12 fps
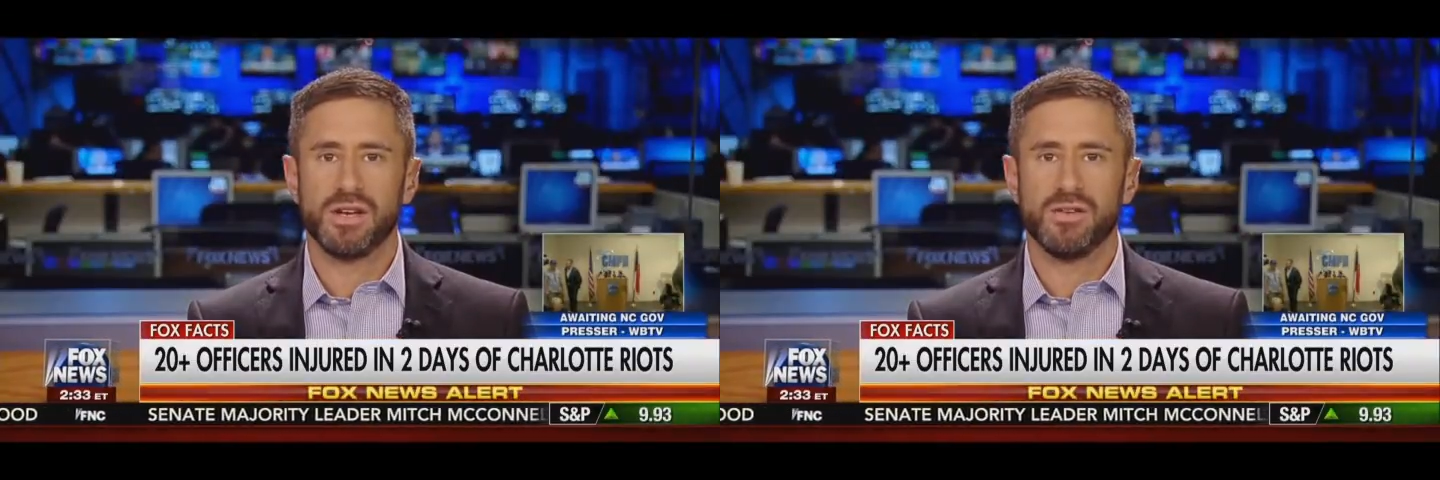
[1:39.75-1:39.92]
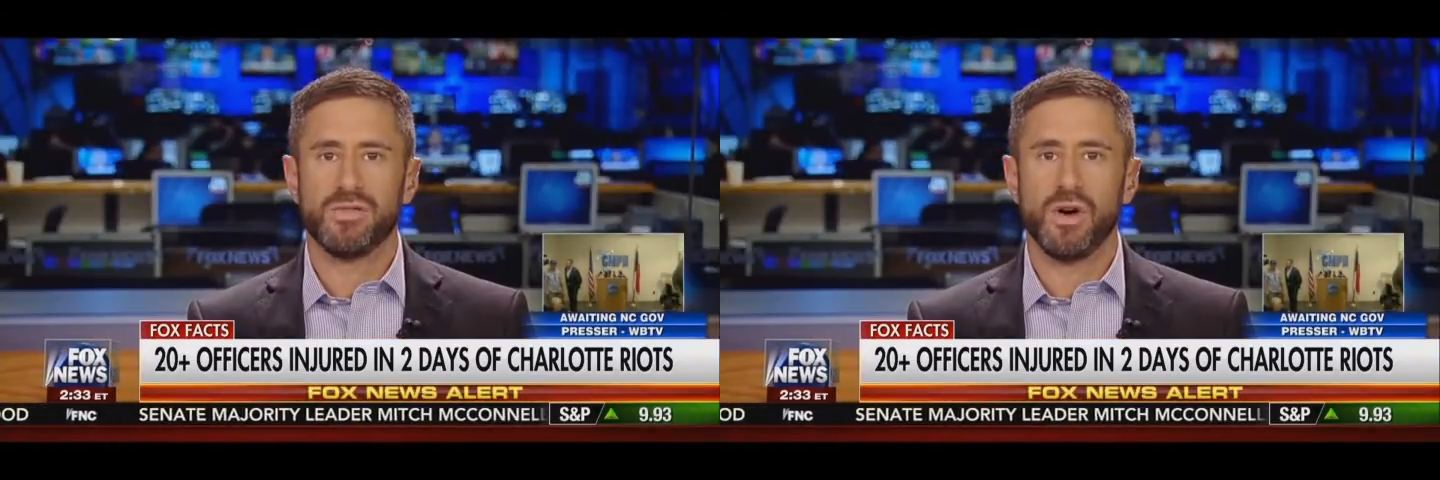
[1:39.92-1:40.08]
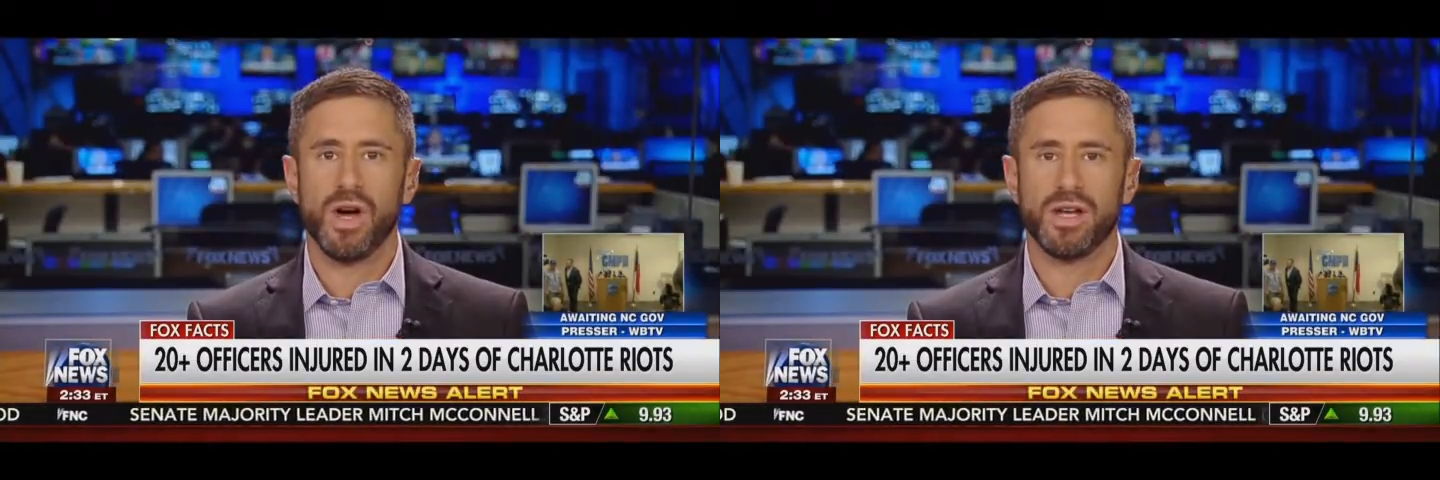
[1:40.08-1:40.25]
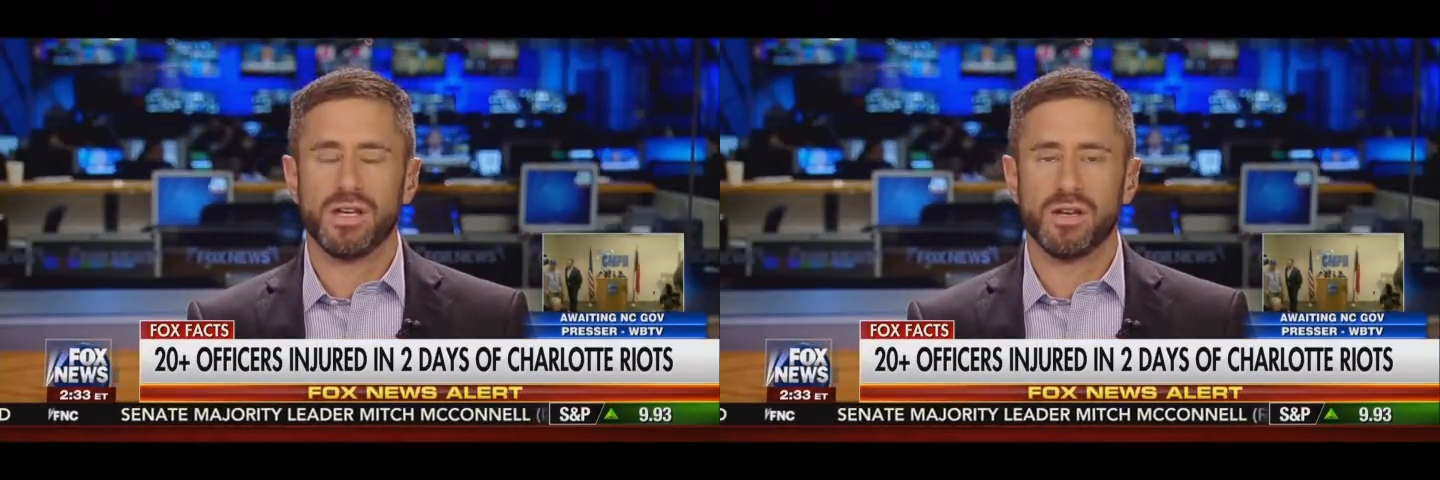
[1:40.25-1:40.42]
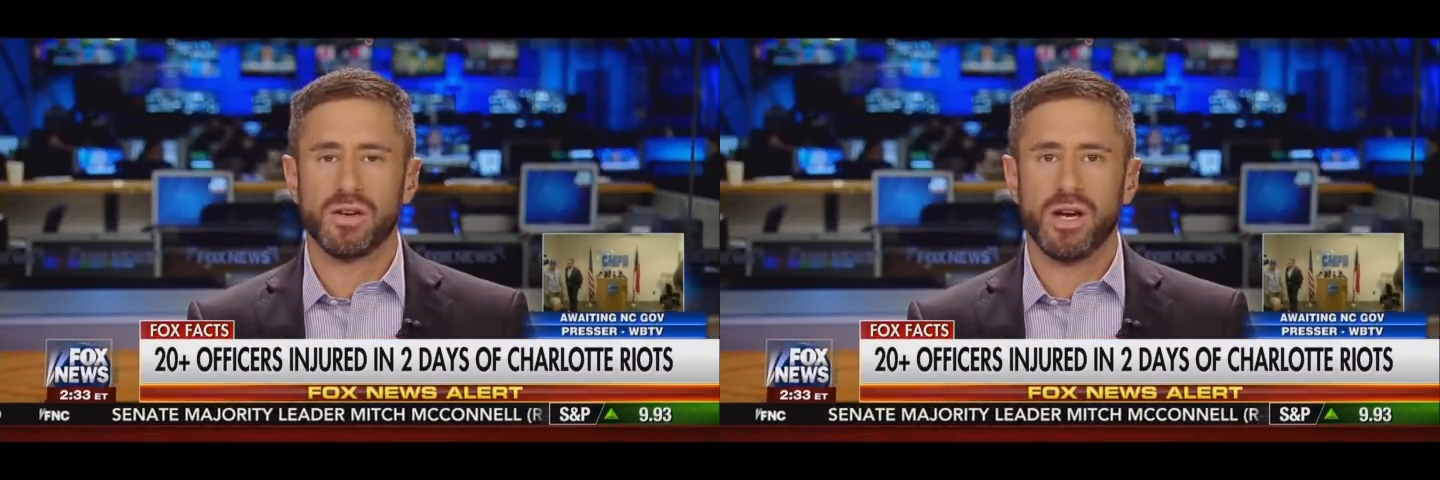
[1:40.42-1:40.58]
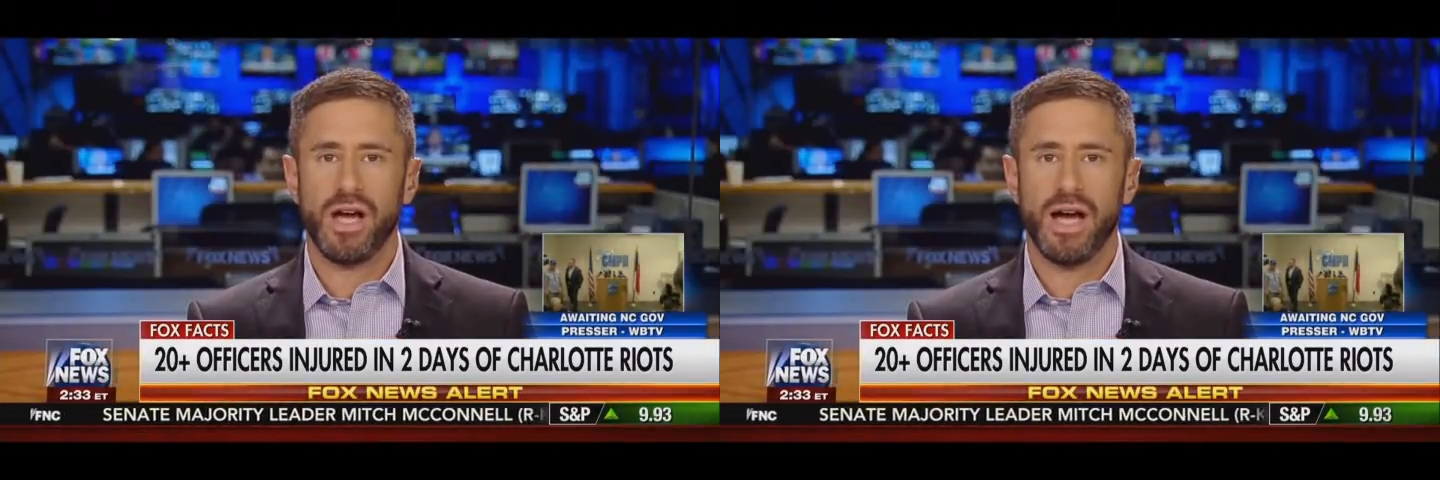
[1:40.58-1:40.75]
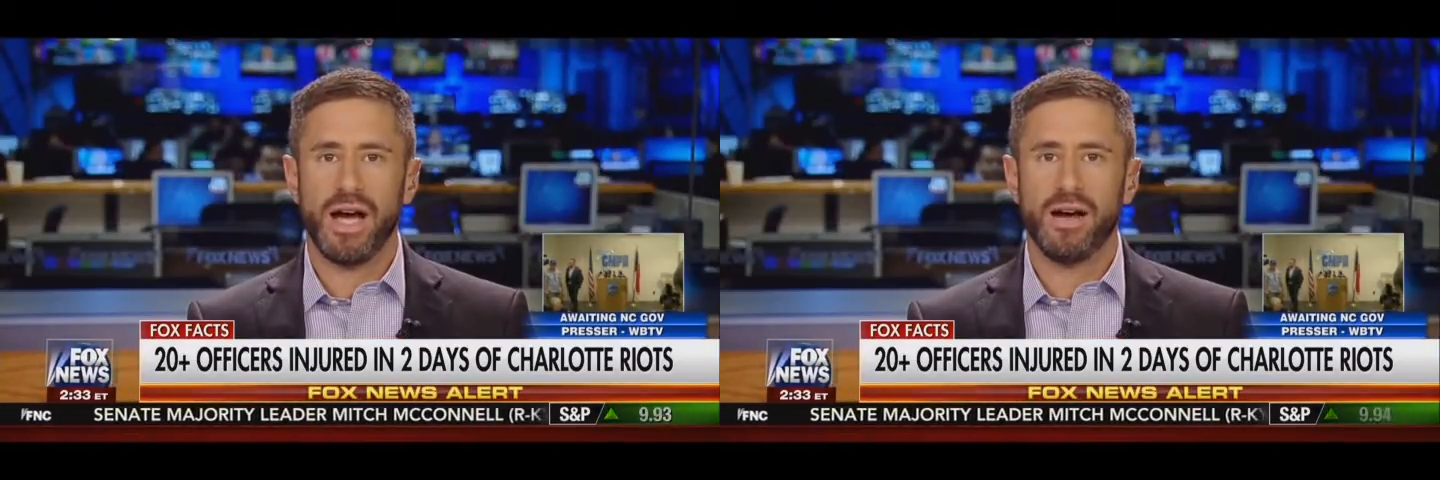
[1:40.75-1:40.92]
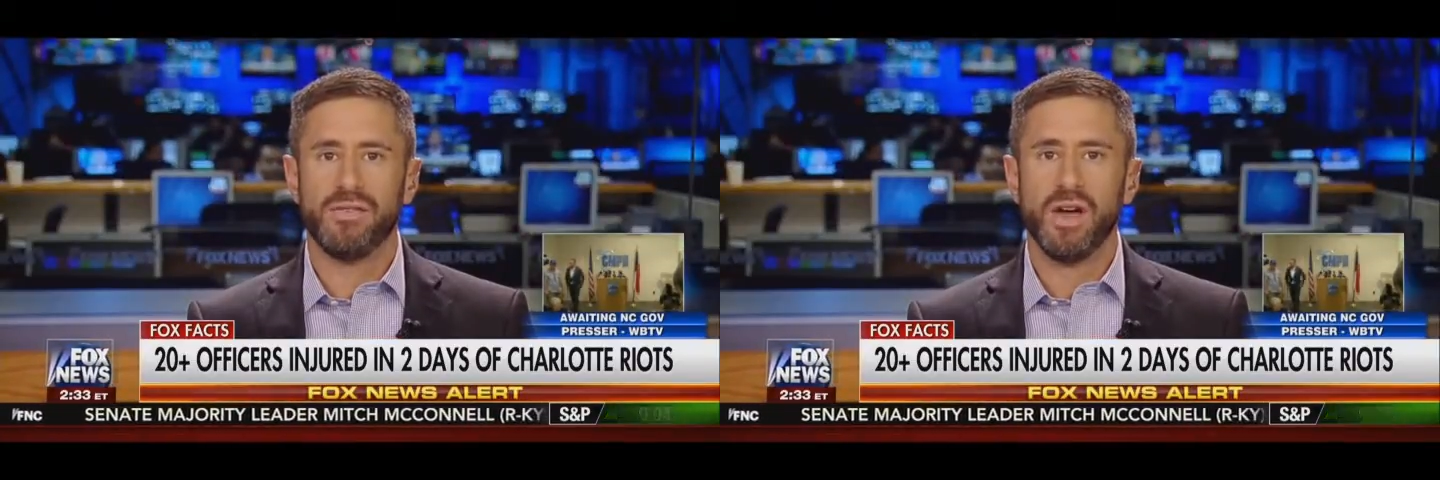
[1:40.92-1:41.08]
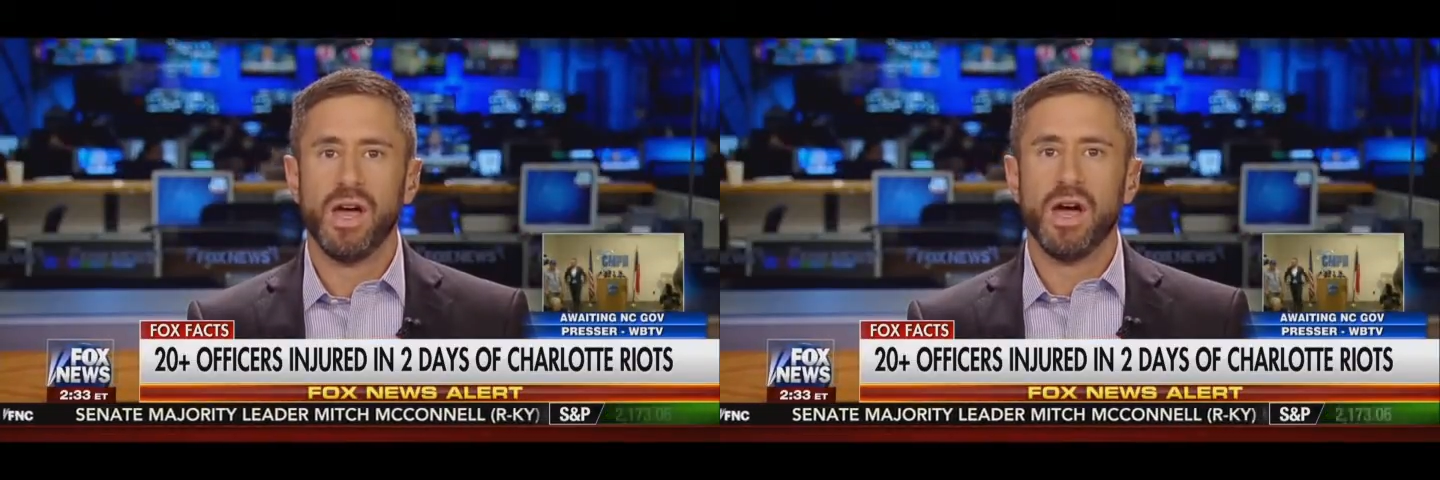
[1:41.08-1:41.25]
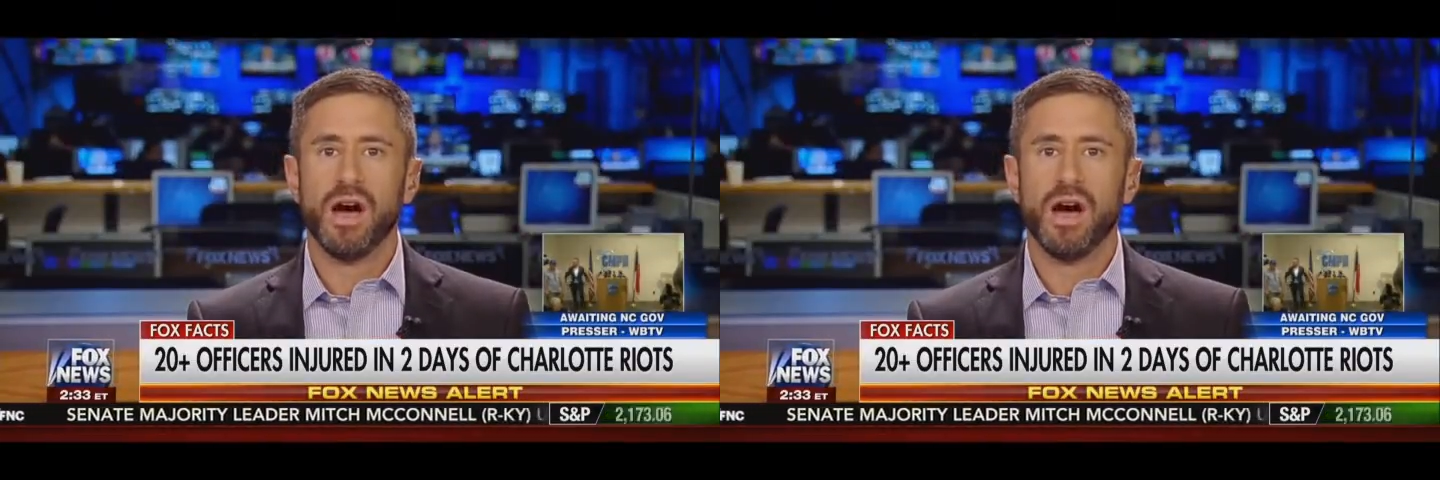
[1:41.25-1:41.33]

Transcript: of a year and a half